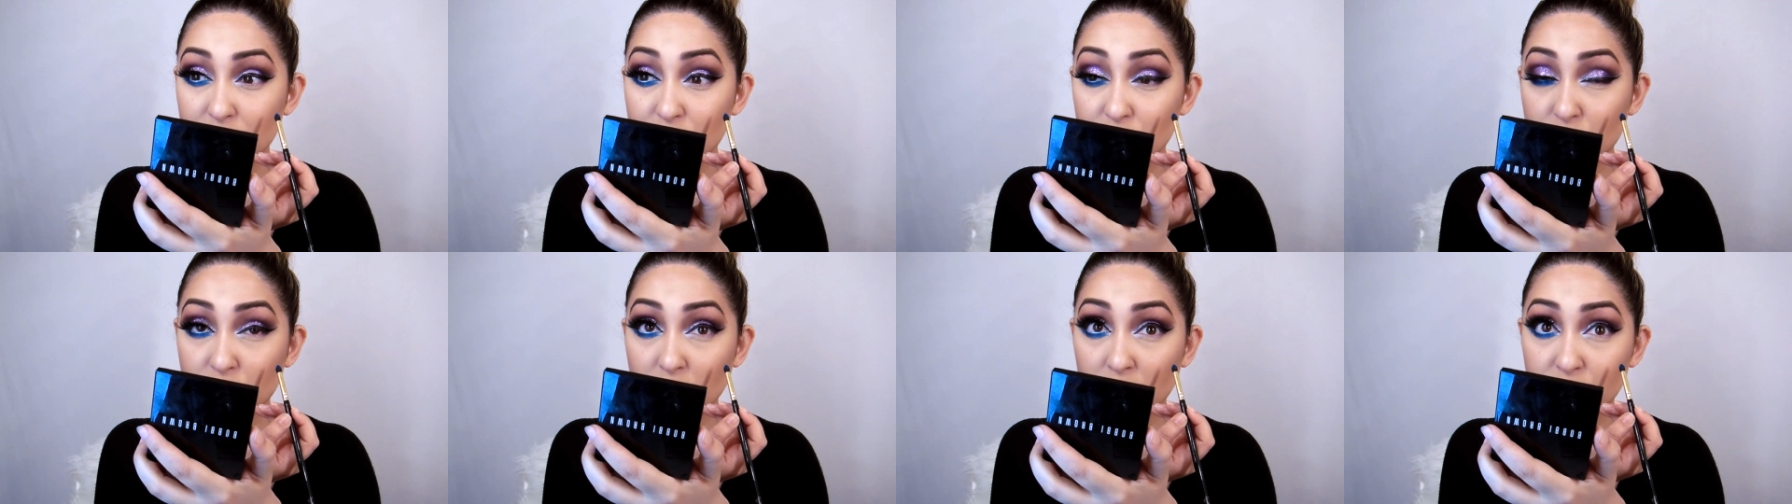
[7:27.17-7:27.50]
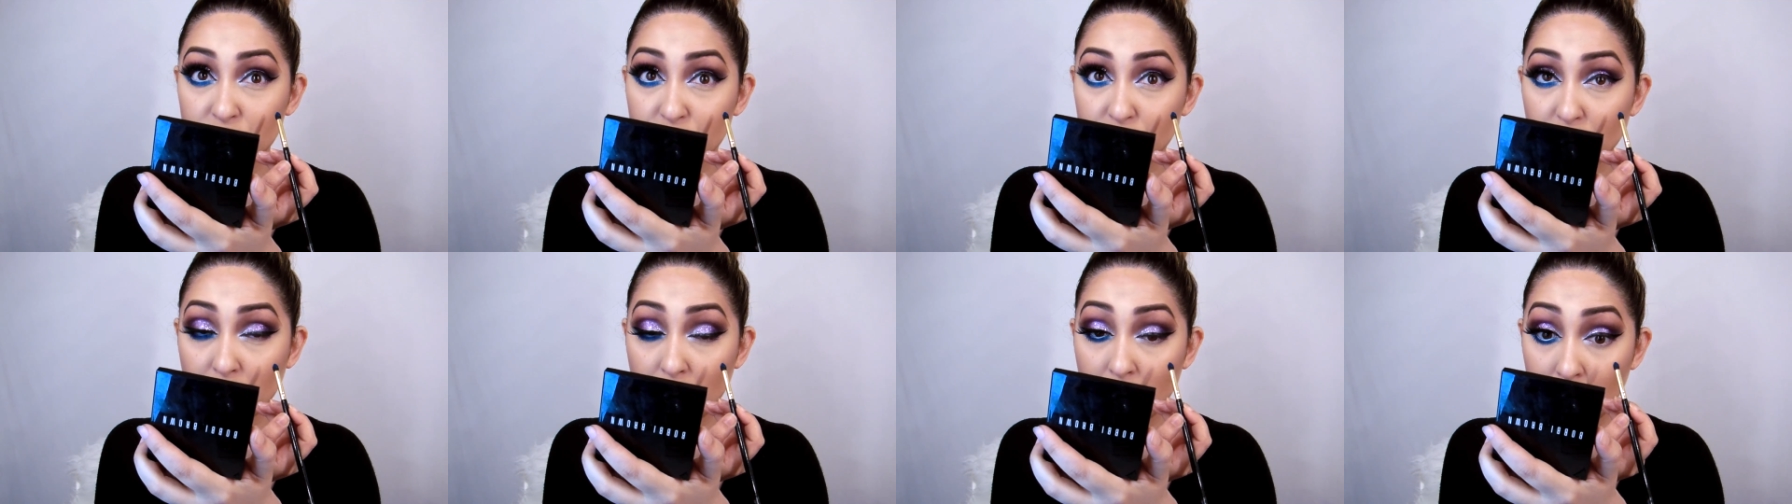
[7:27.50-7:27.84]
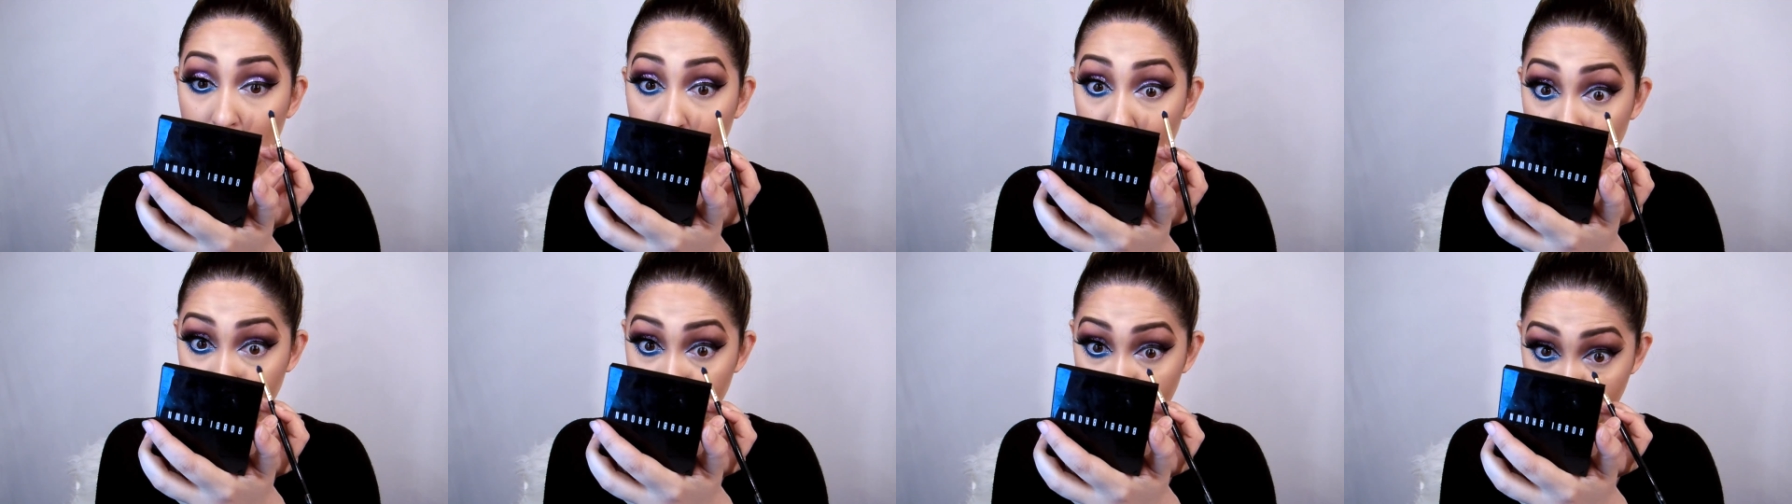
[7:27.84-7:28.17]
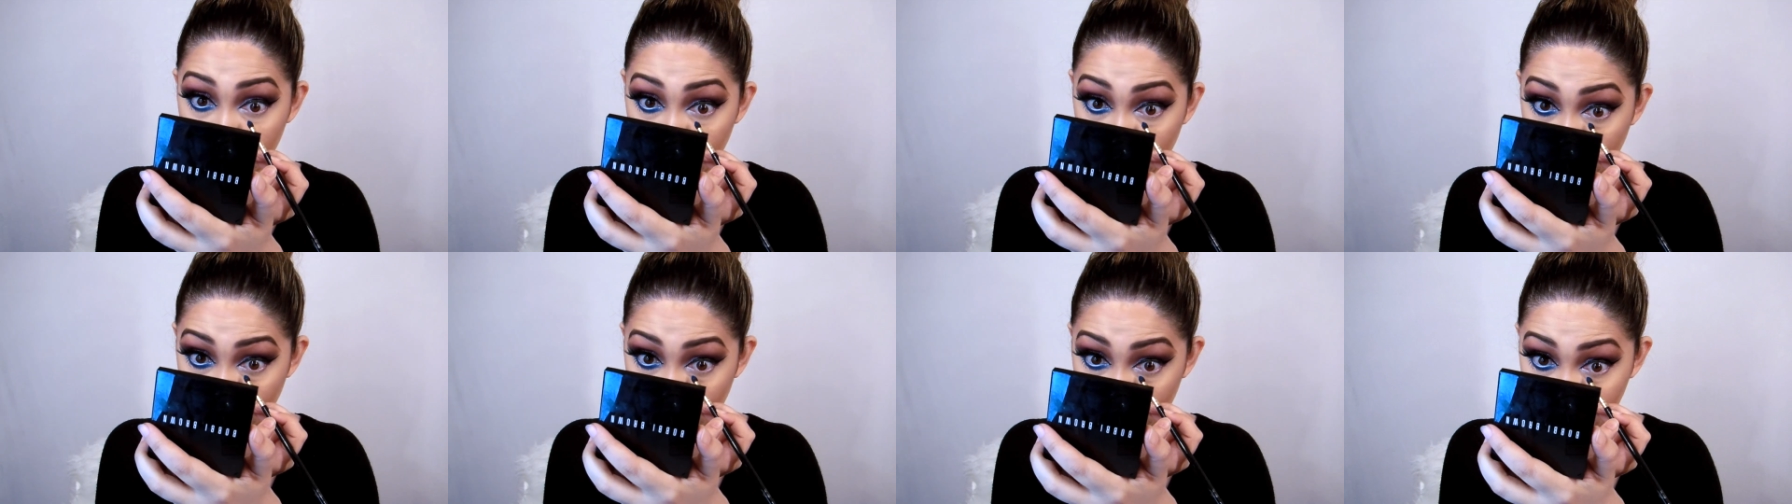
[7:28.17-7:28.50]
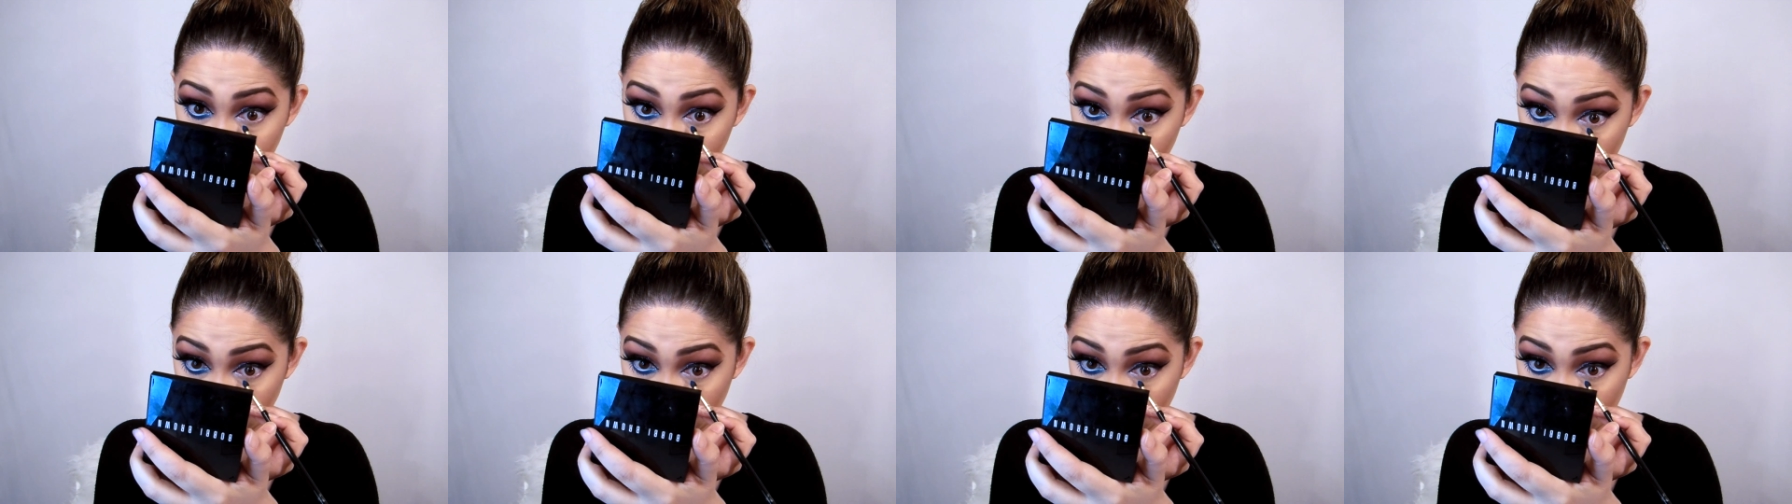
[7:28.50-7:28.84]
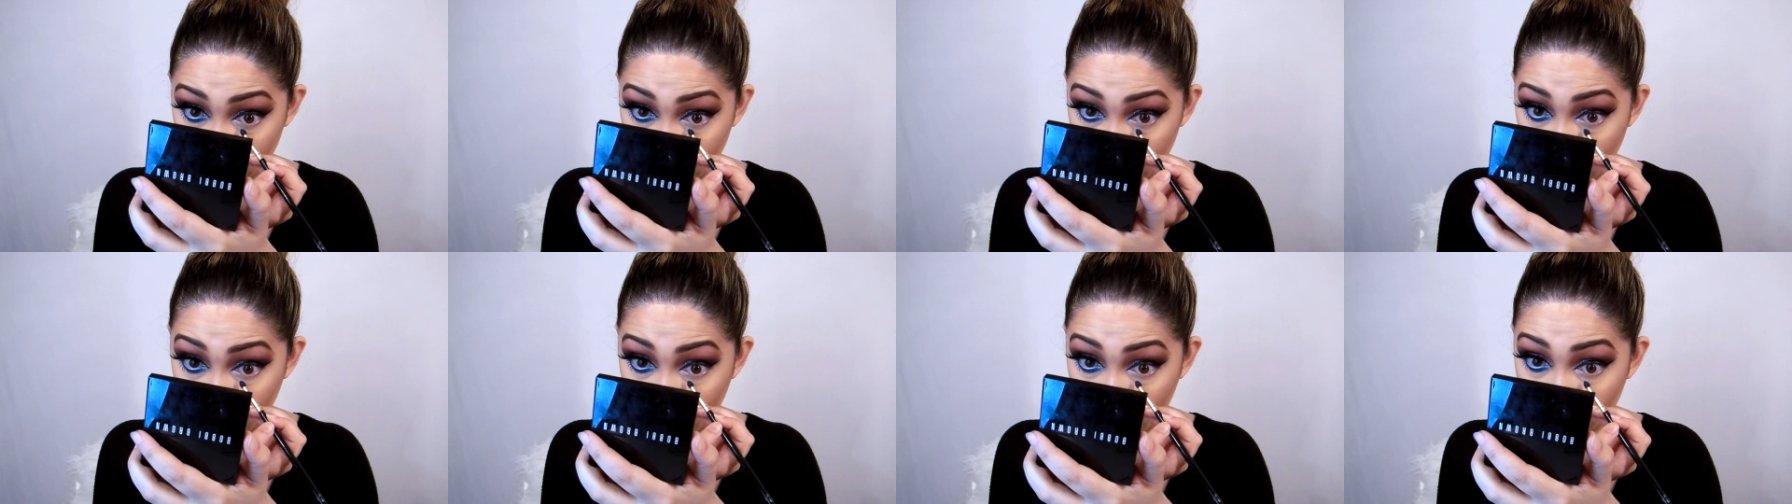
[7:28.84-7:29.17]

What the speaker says: stretch your eyes so that you can